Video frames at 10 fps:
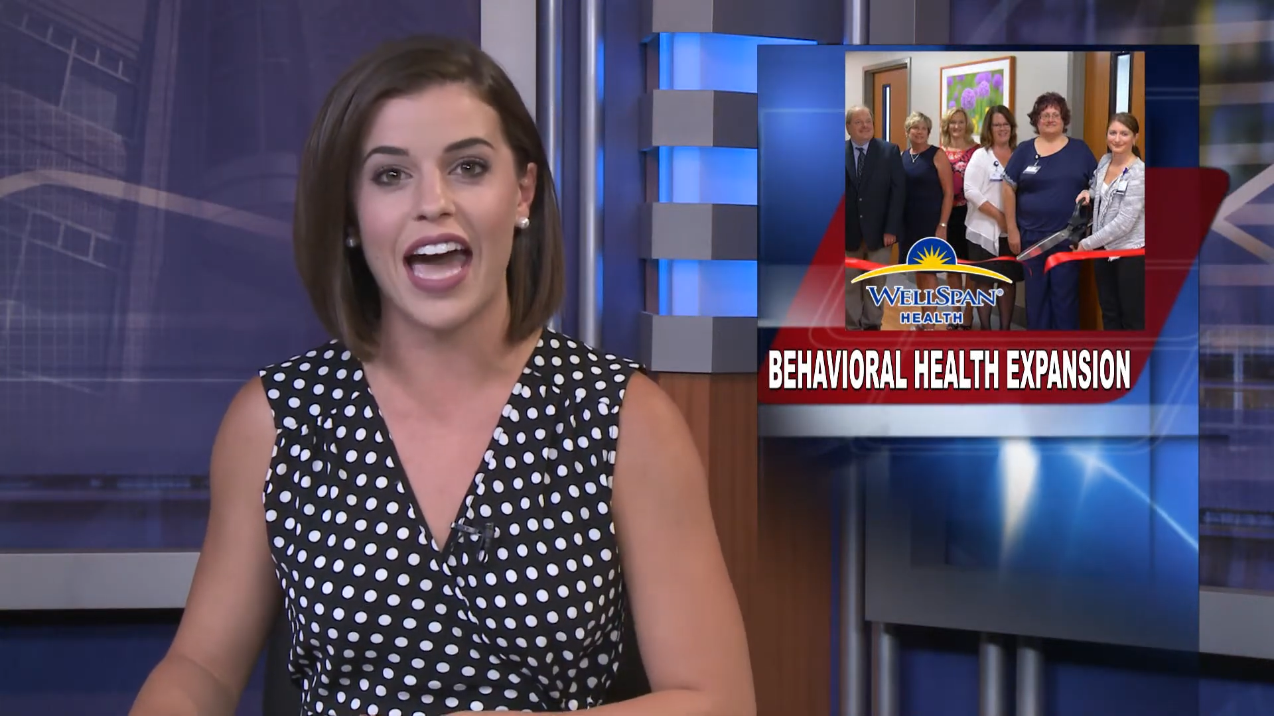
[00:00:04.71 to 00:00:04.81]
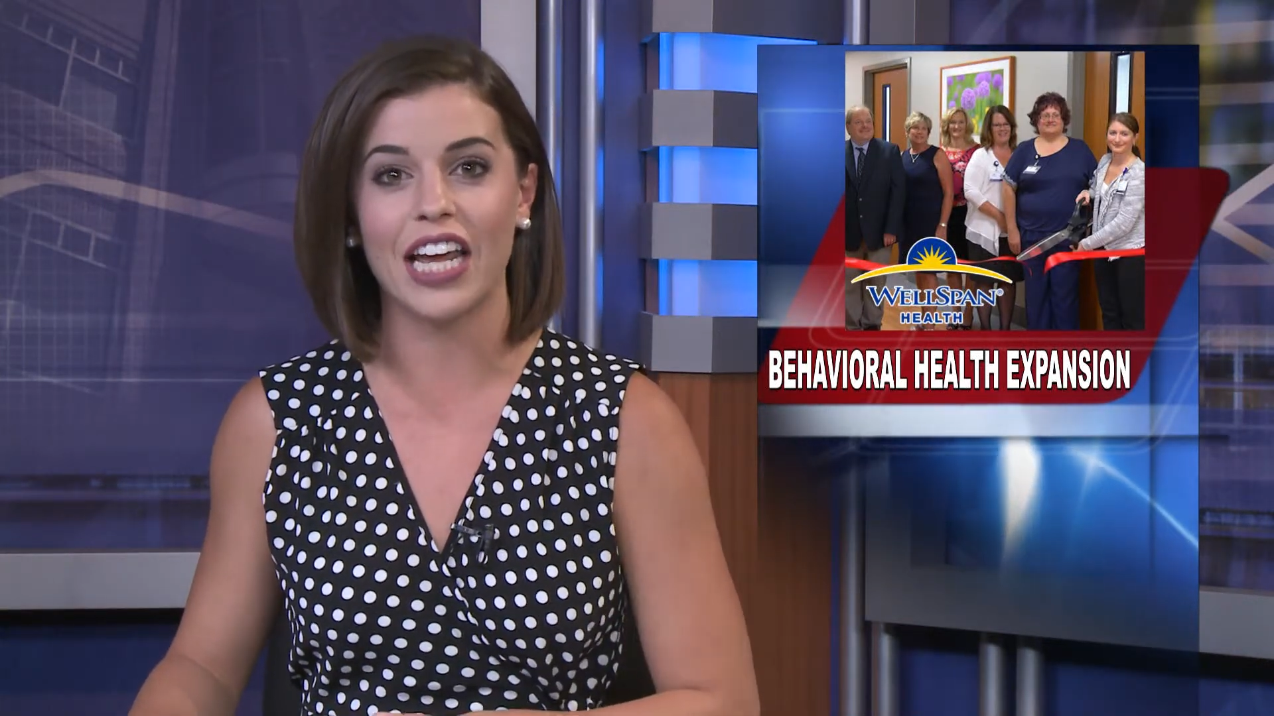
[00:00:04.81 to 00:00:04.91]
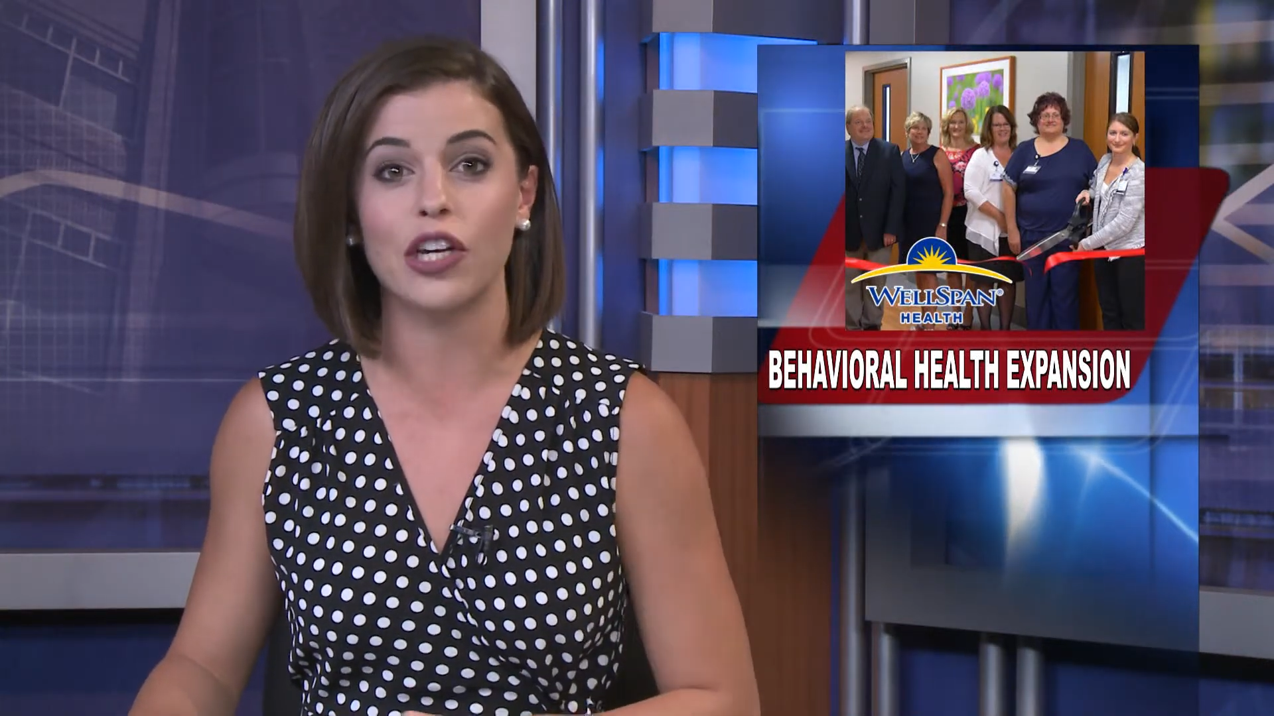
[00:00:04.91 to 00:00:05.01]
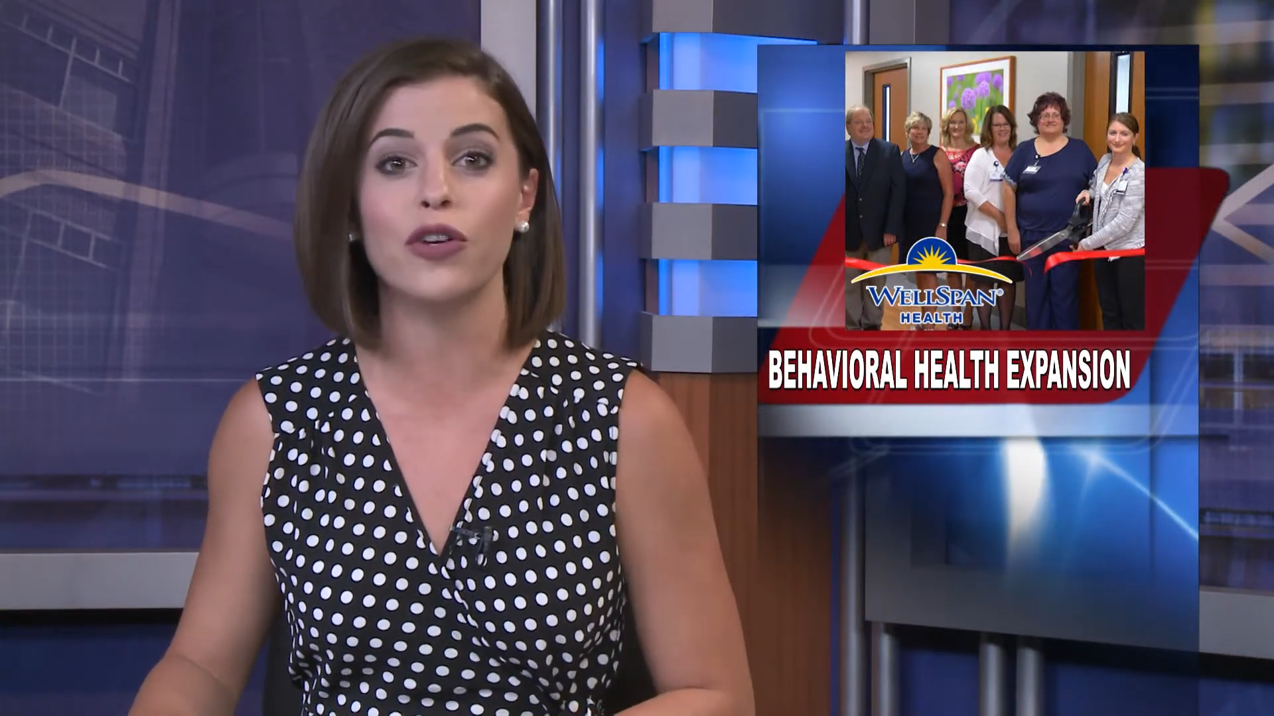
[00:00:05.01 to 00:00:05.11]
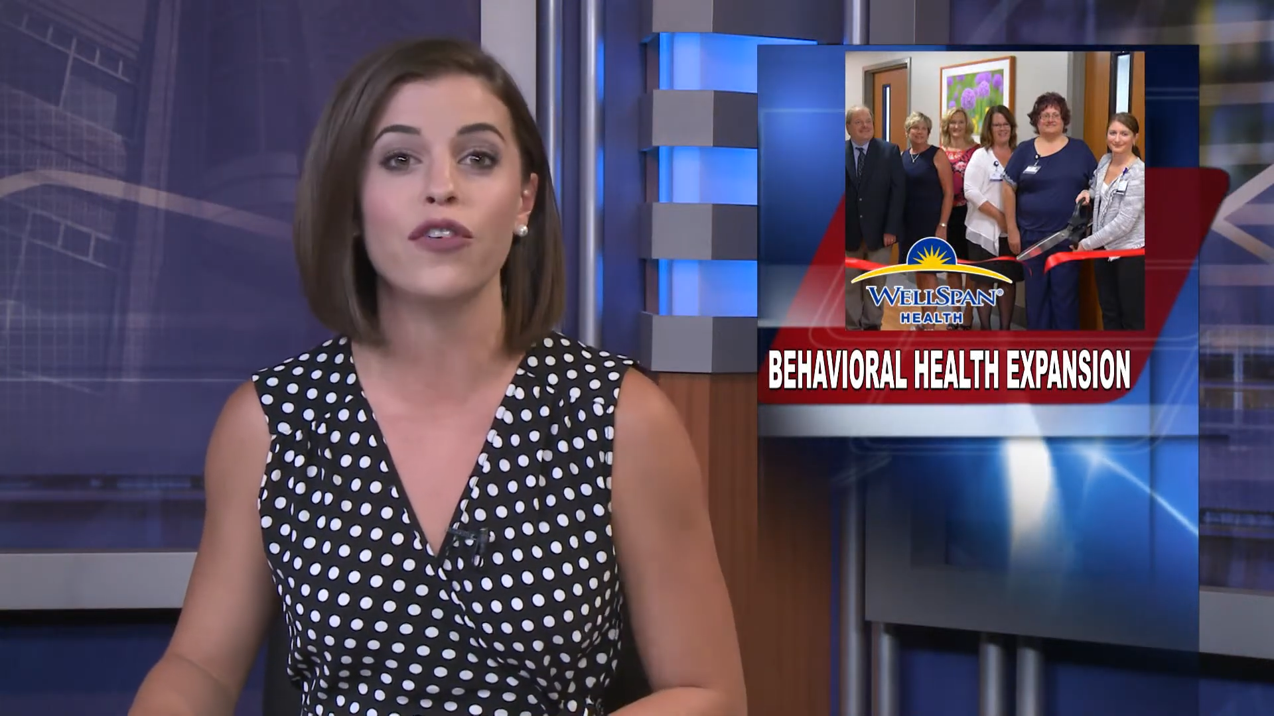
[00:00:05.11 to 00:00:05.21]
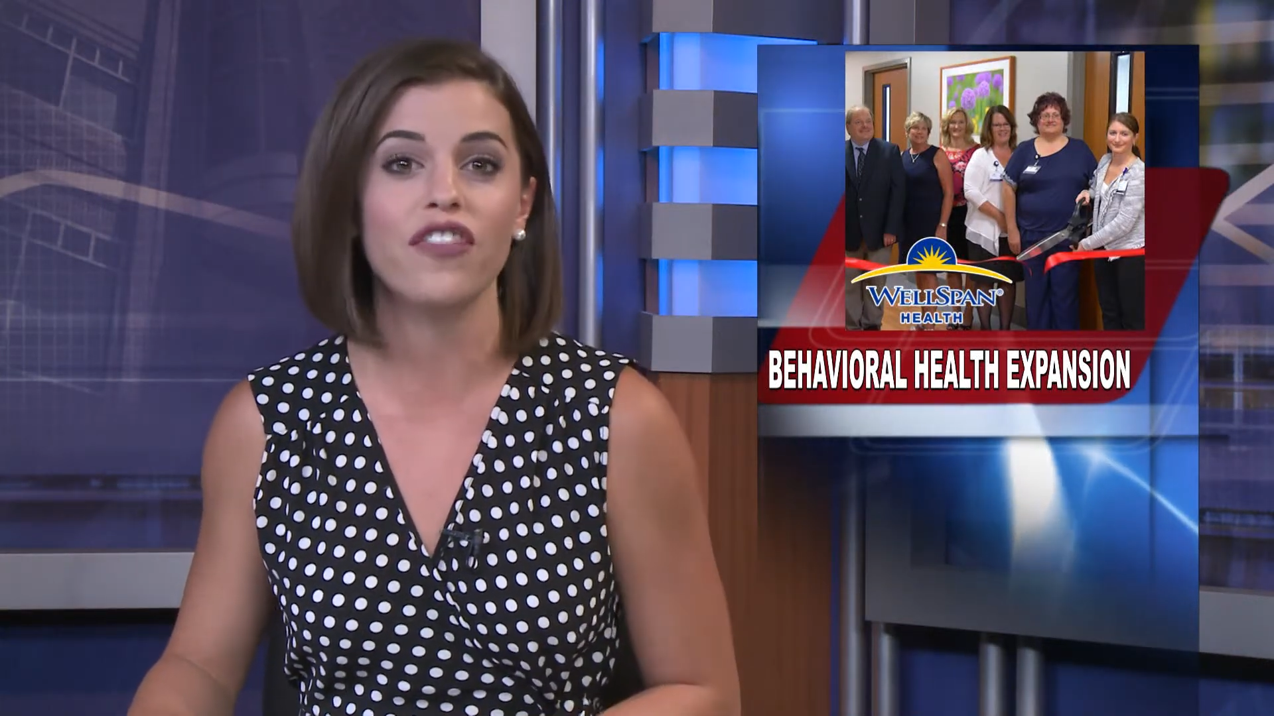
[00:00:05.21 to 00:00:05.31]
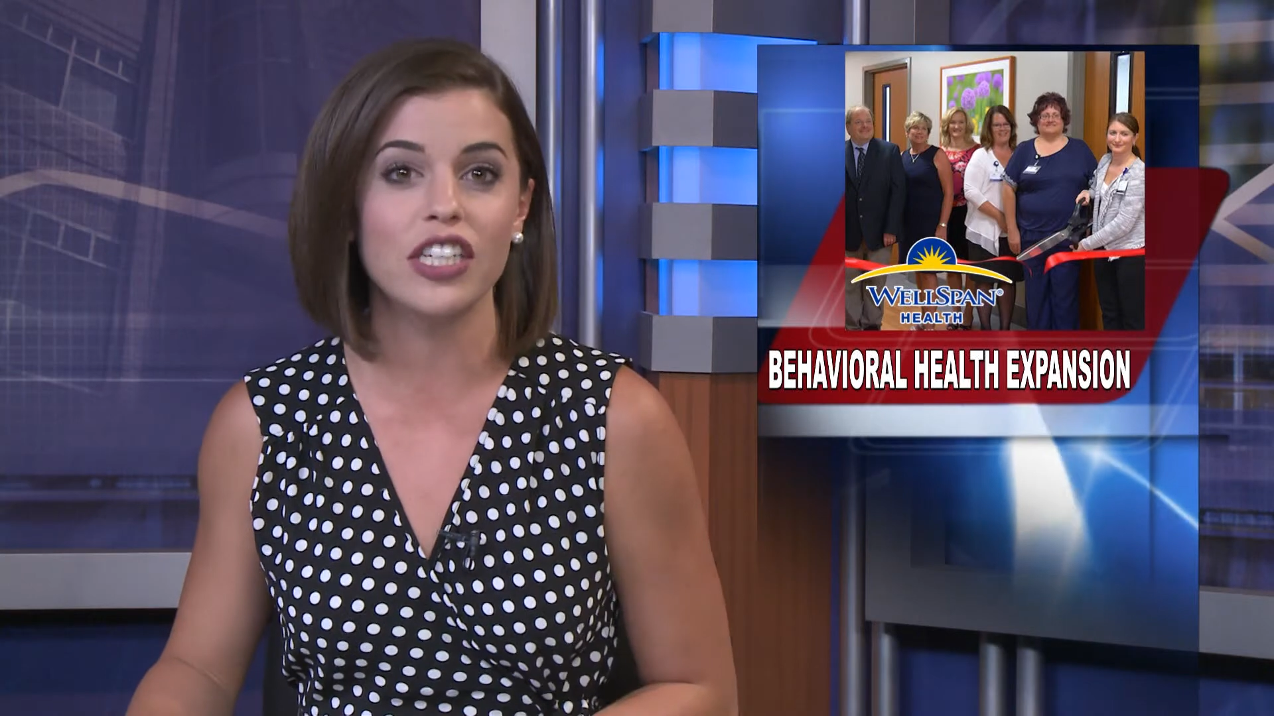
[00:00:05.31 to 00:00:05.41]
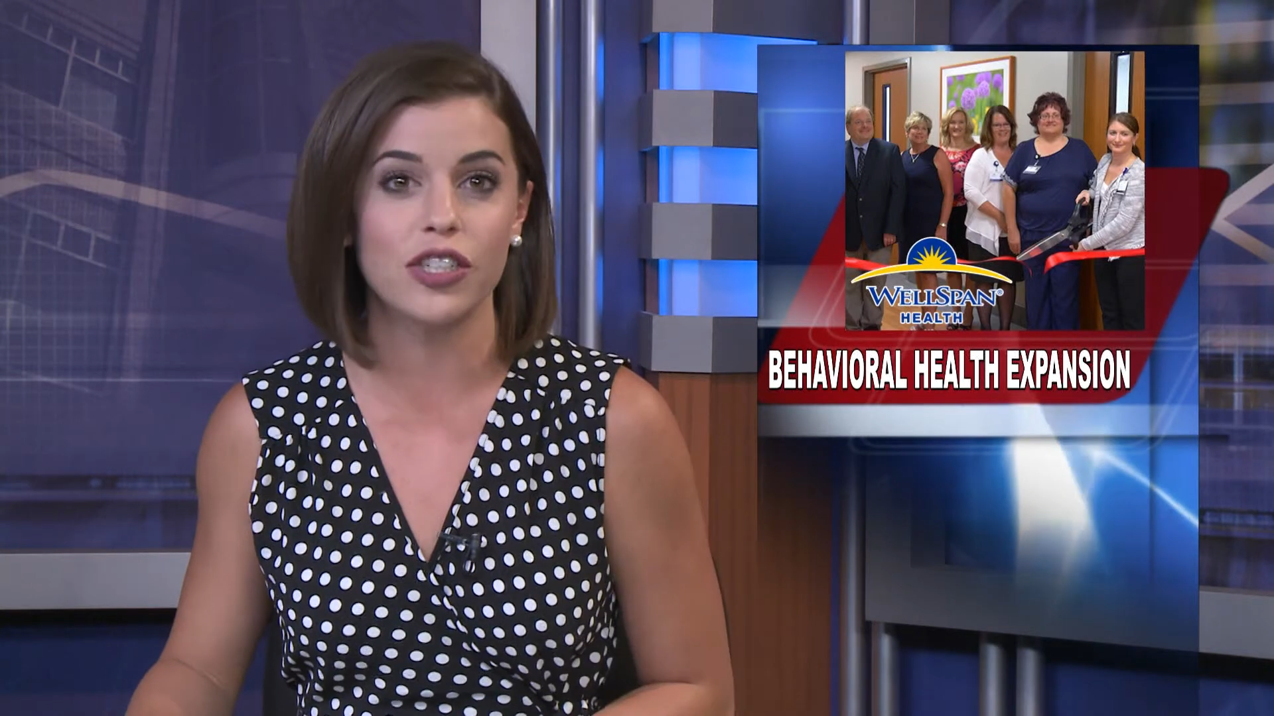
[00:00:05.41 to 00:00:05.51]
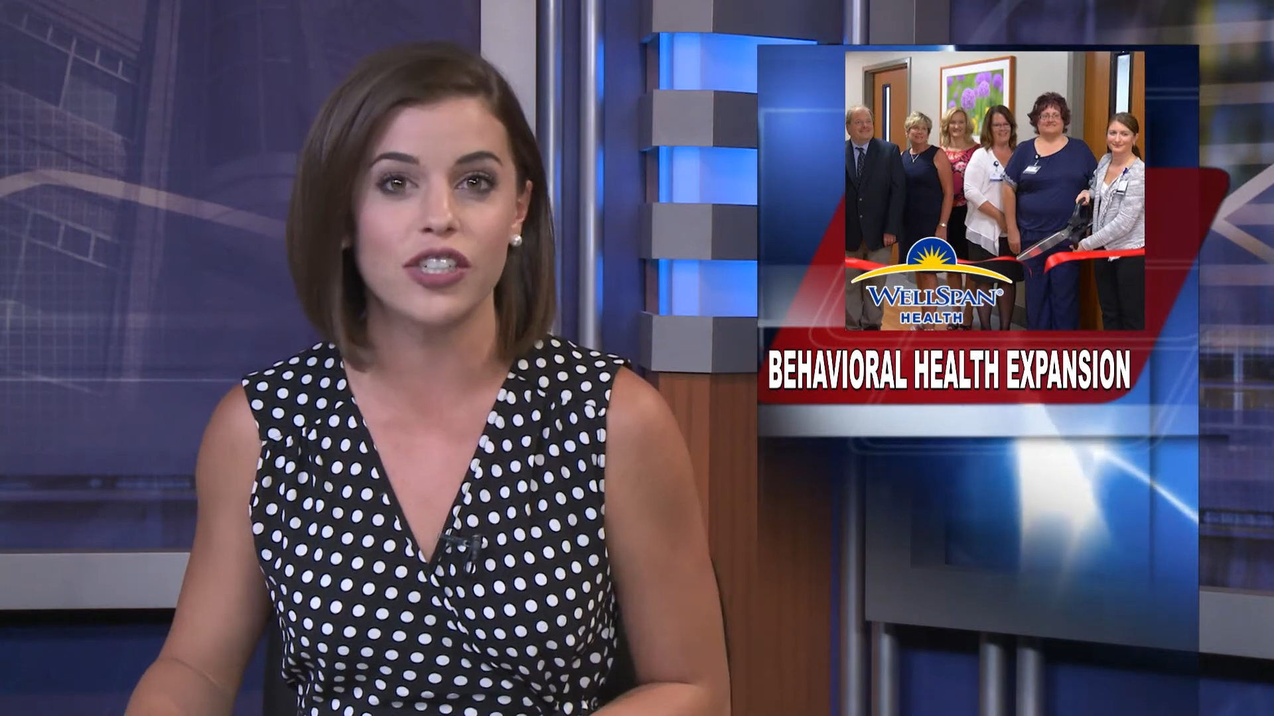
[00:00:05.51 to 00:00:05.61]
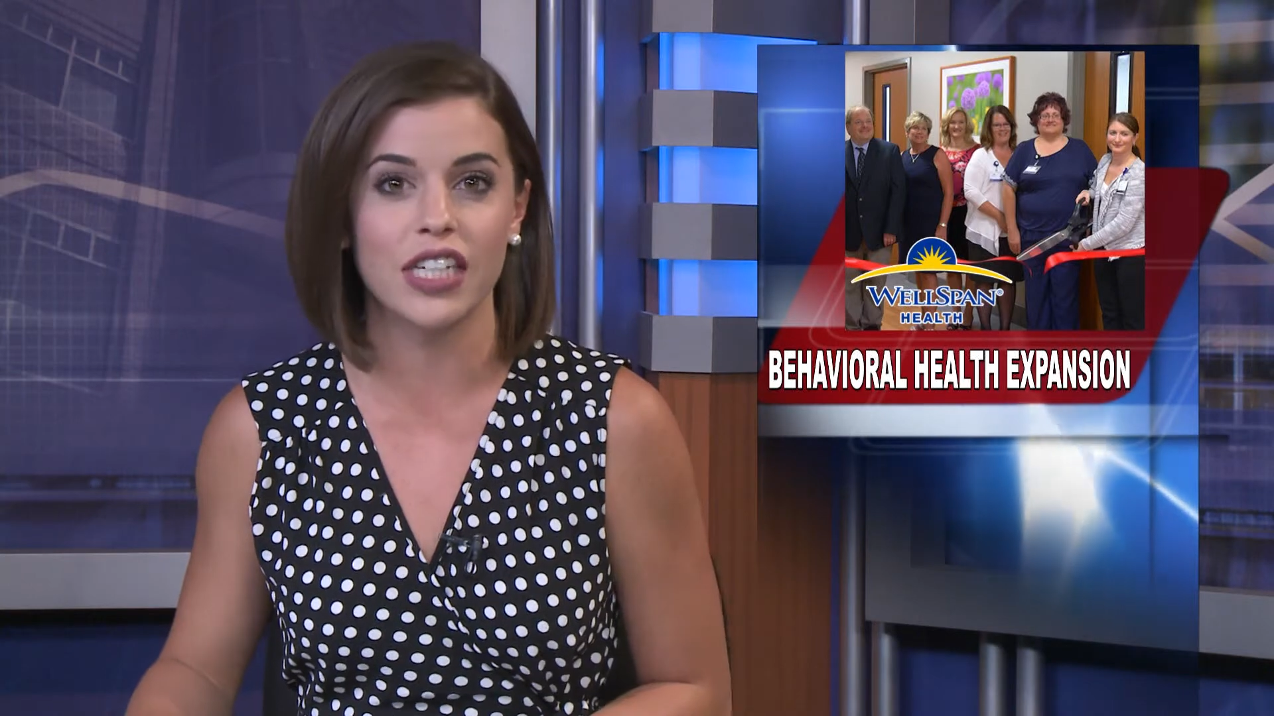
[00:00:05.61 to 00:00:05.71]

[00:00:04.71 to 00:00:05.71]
adding new features